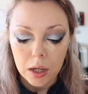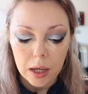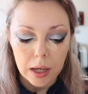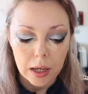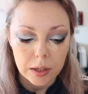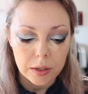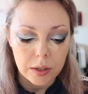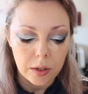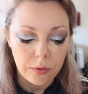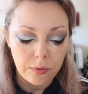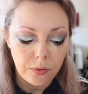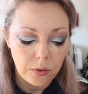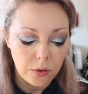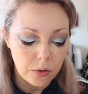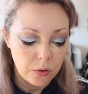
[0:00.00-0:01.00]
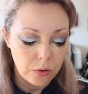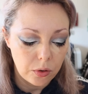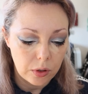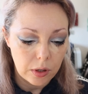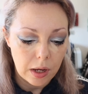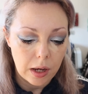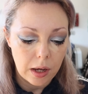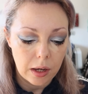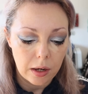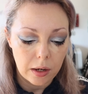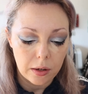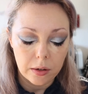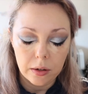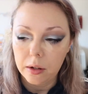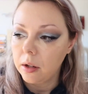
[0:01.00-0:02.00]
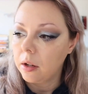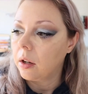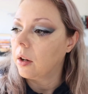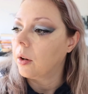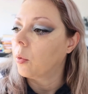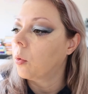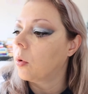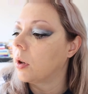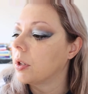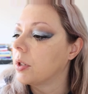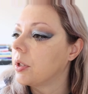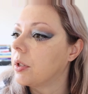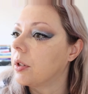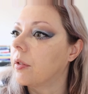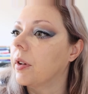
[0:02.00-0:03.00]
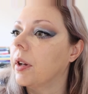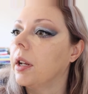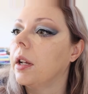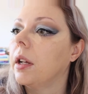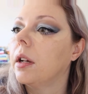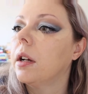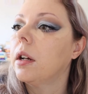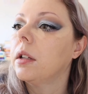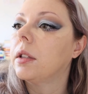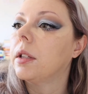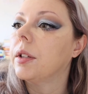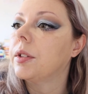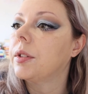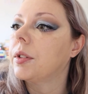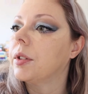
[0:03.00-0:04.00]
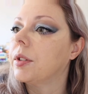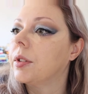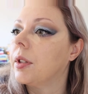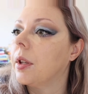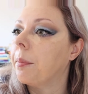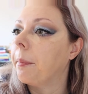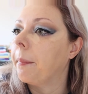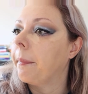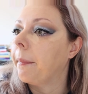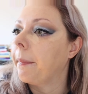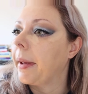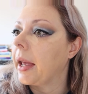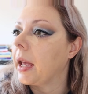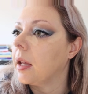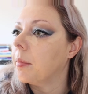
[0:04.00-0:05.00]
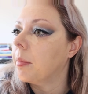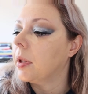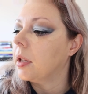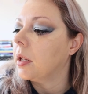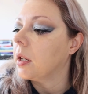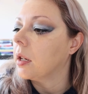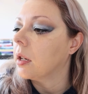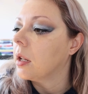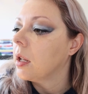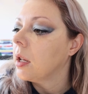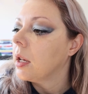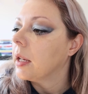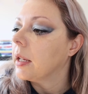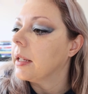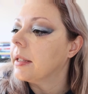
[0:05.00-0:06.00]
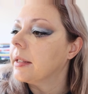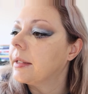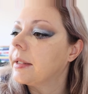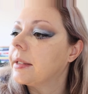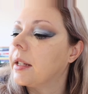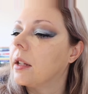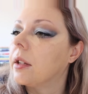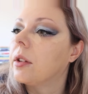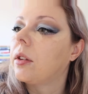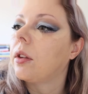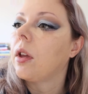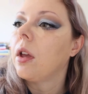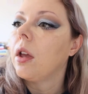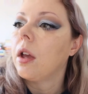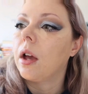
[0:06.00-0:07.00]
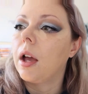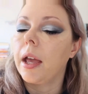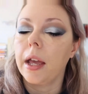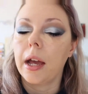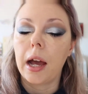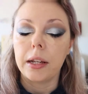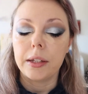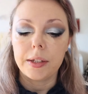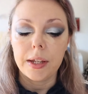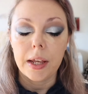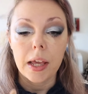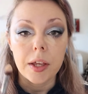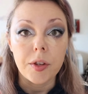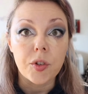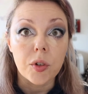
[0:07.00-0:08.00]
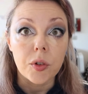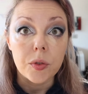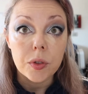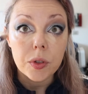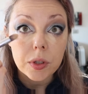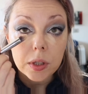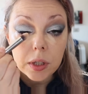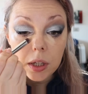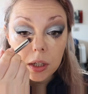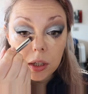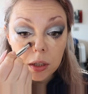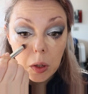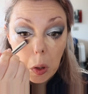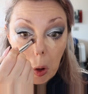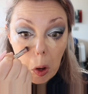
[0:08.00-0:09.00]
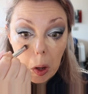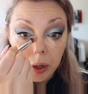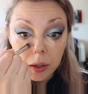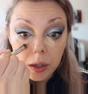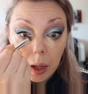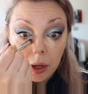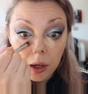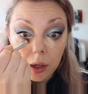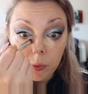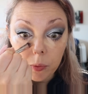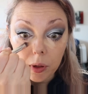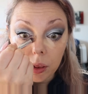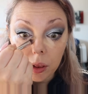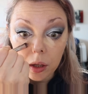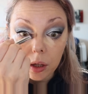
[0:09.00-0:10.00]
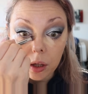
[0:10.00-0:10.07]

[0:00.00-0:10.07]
And if you are wondering, this is the Maybelline Instant Anti-Age Concealer, and I will